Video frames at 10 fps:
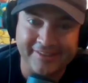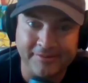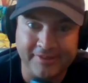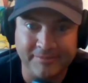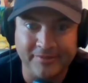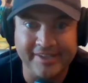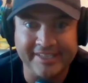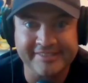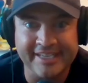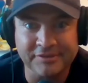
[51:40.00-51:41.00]
know. One of the more
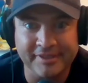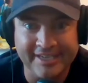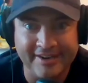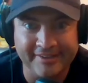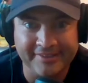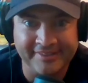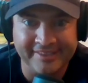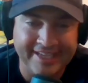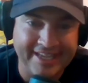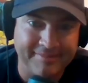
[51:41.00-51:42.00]
eccentric characters in the
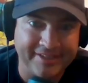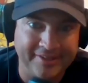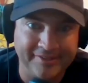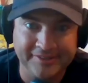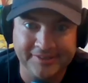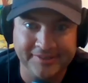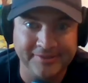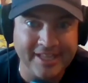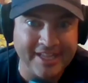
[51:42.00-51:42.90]
game, a coach who